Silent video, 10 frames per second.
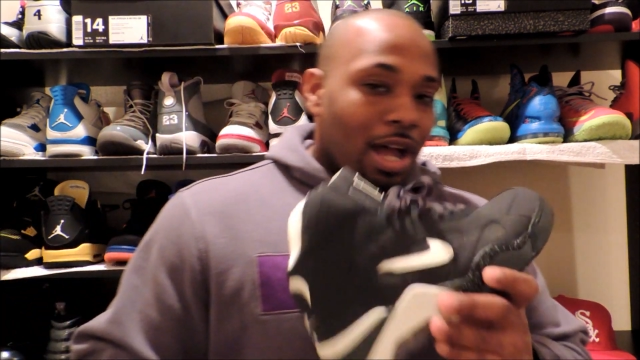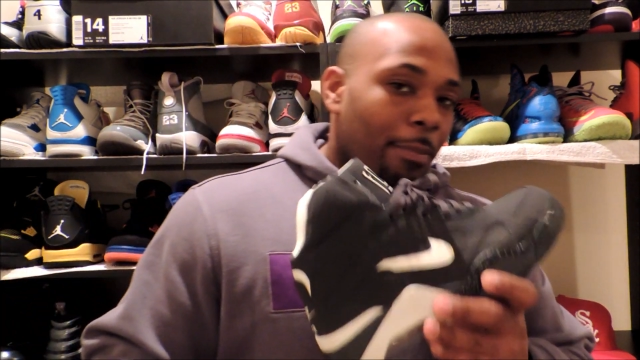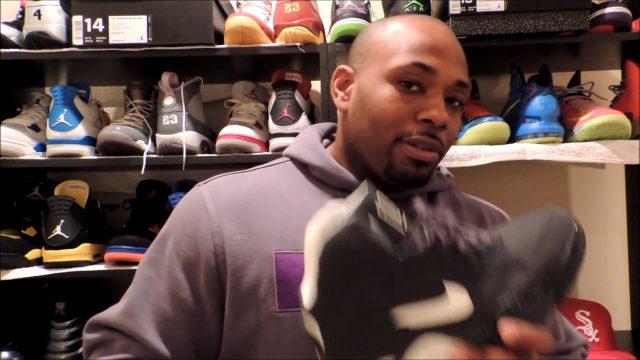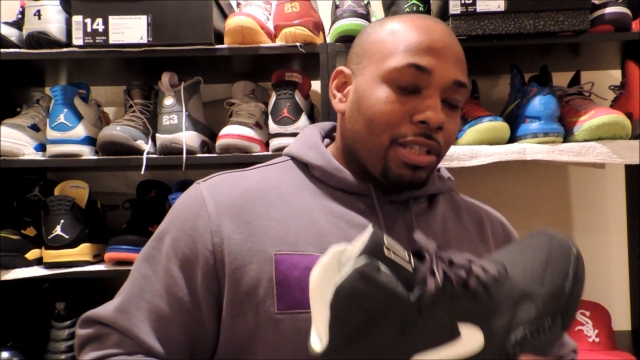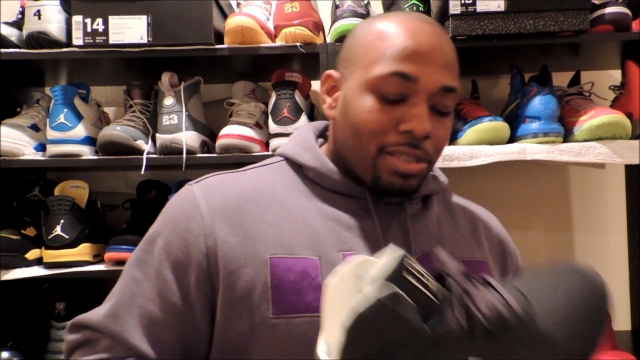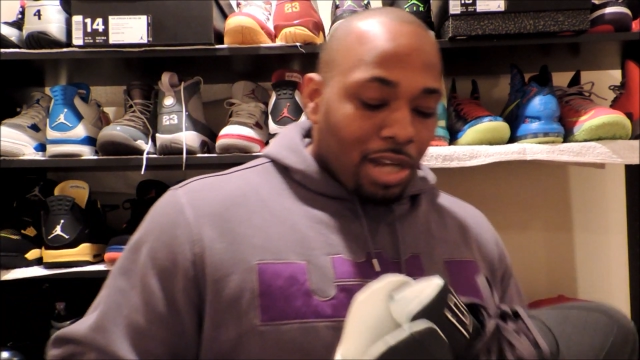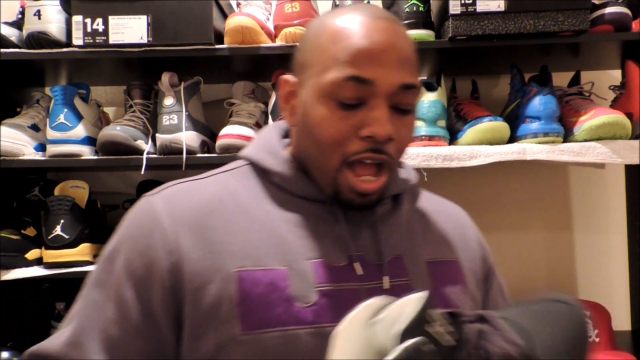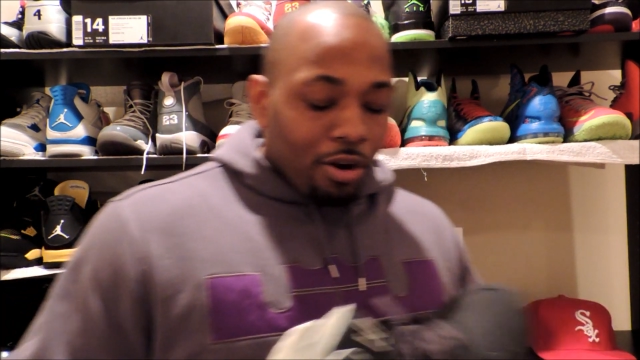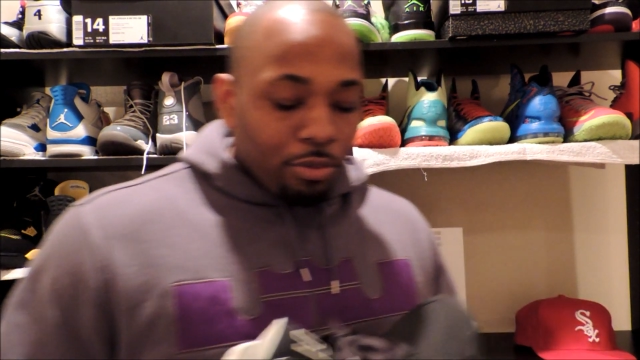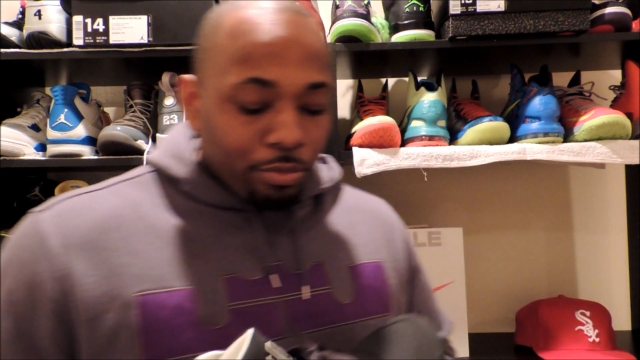I put these in
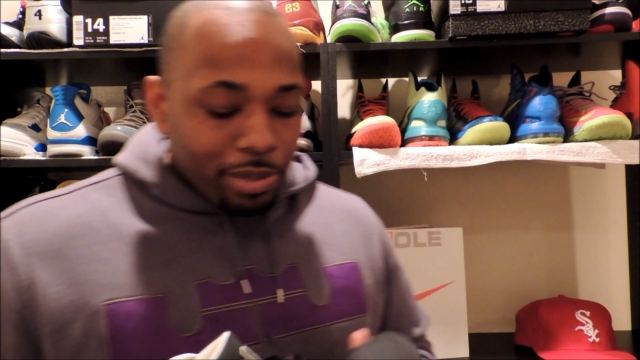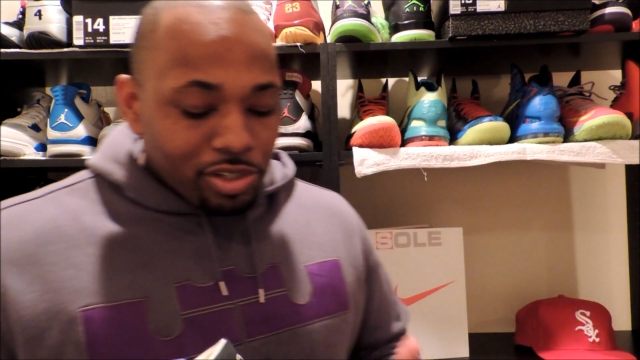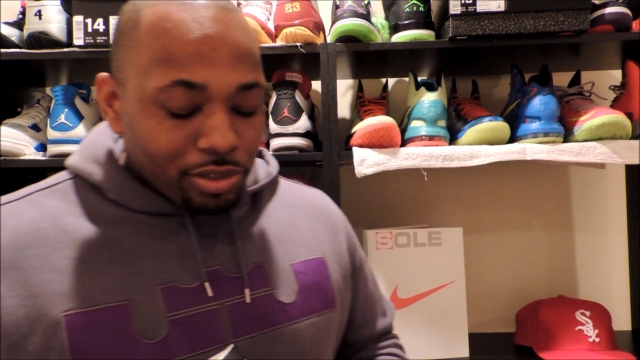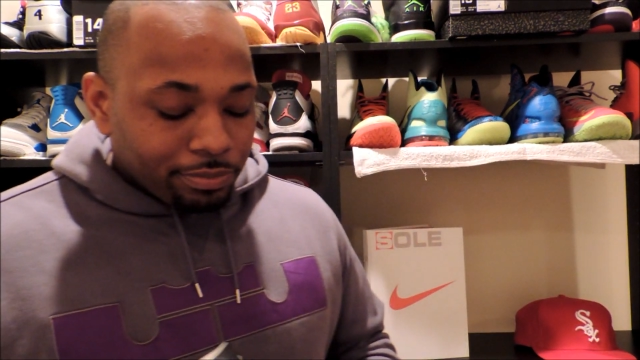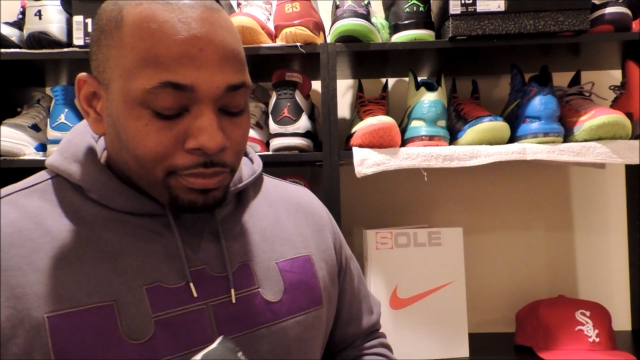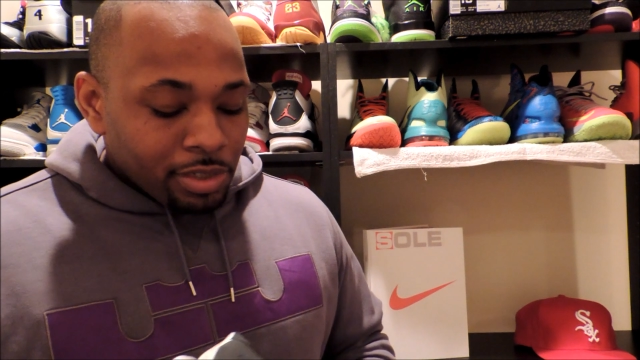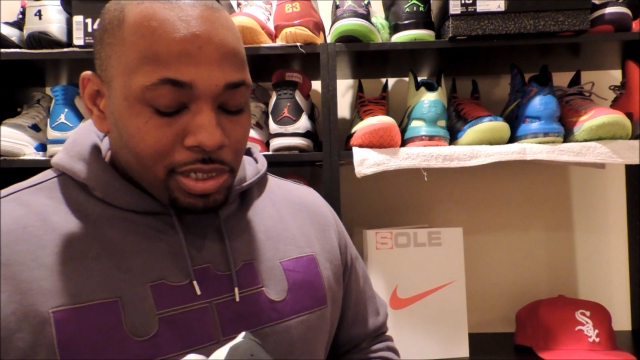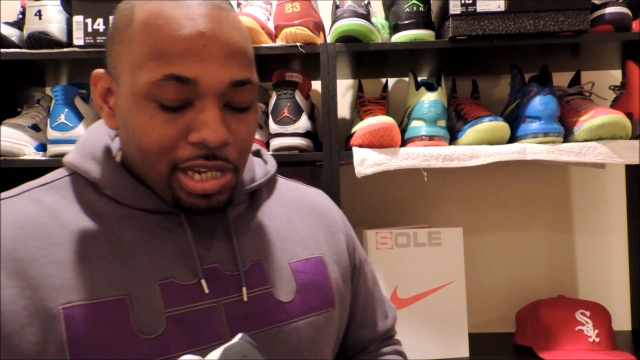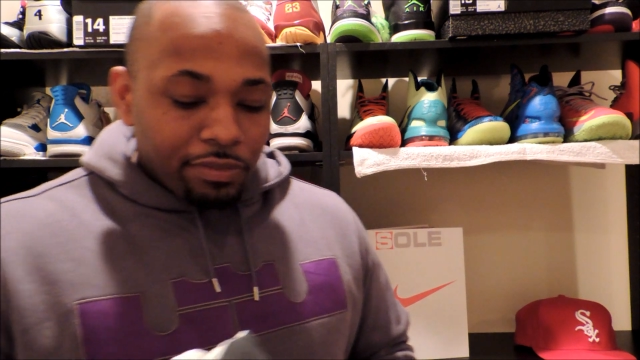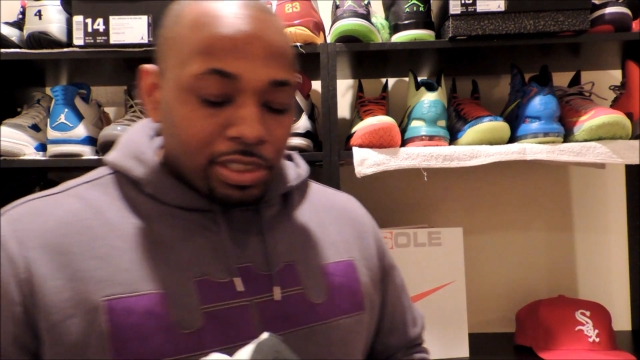an honorable mention.
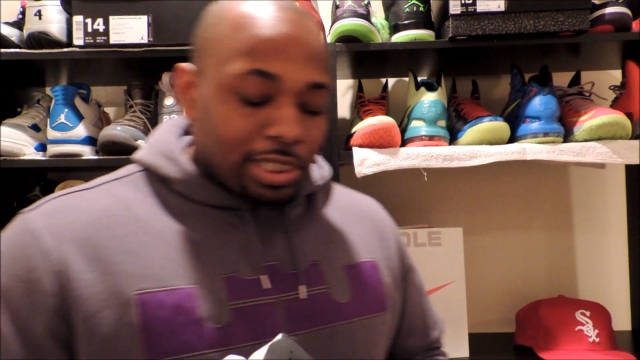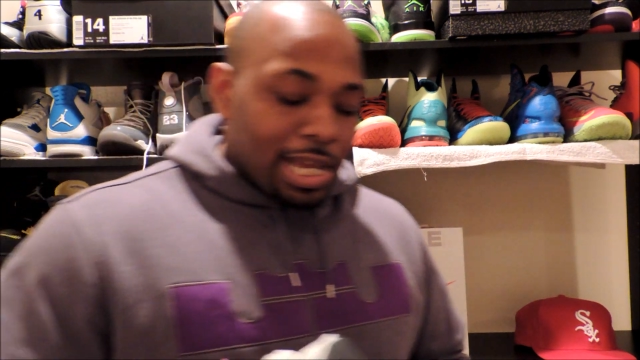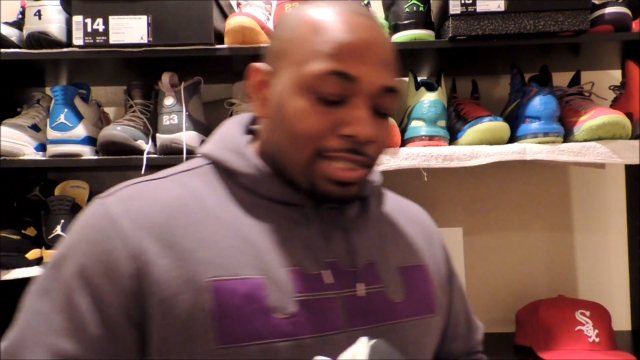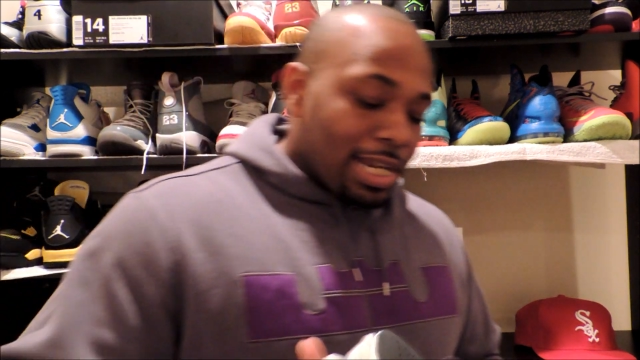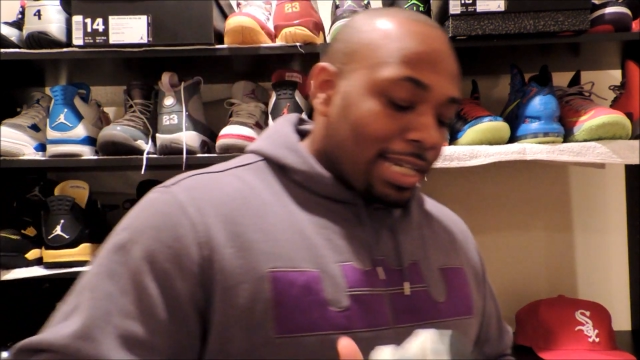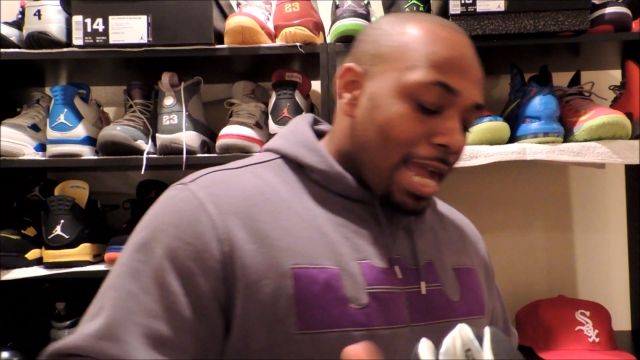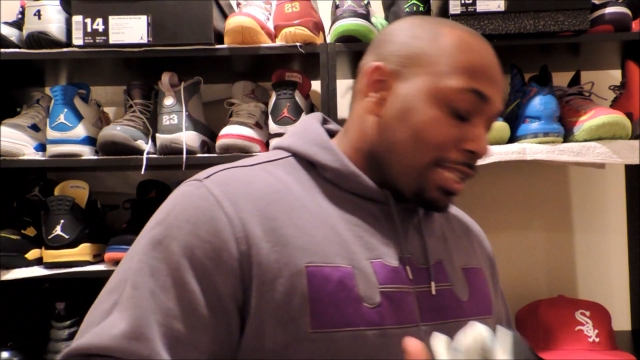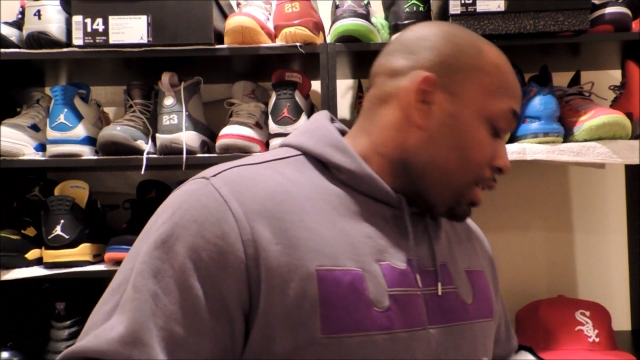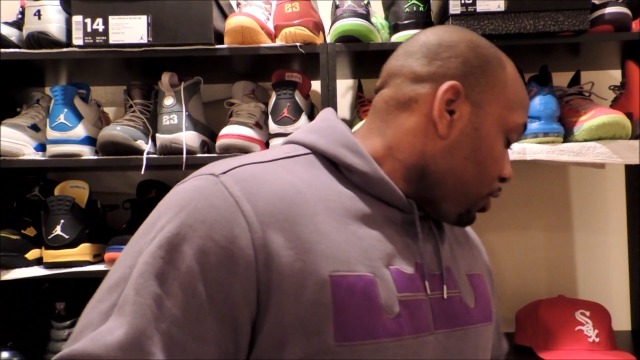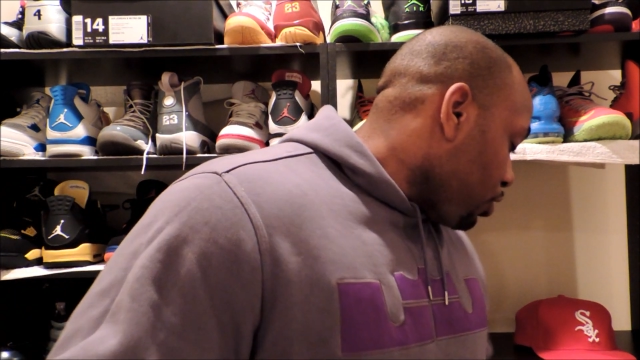Definitely glad that I
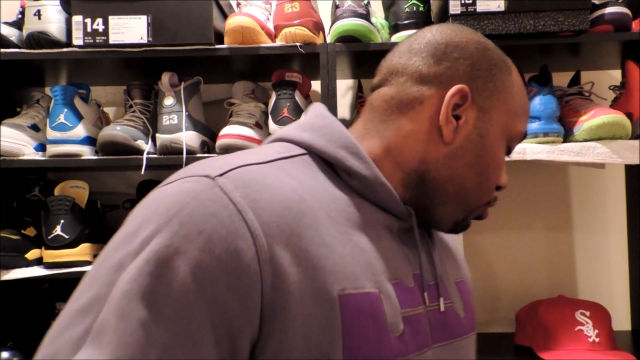got these